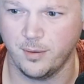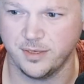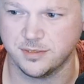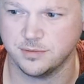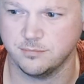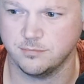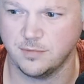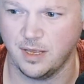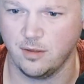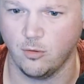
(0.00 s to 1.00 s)
but
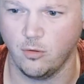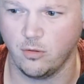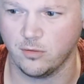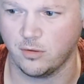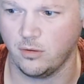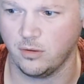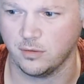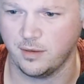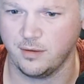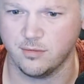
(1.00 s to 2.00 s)
yeah, all in
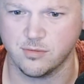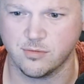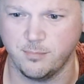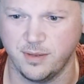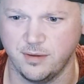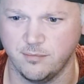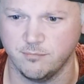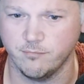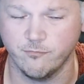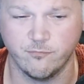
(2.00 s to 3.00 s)
all, it has
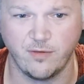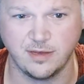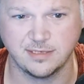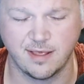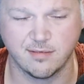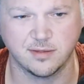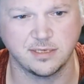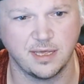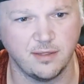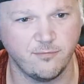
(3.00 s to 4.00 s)
been
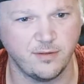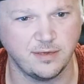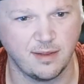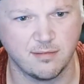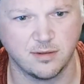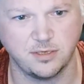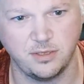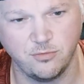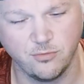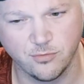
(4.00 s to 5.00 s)
fantastic to have, fantastic to
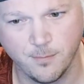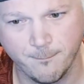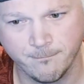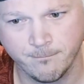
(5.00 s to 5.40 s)
use.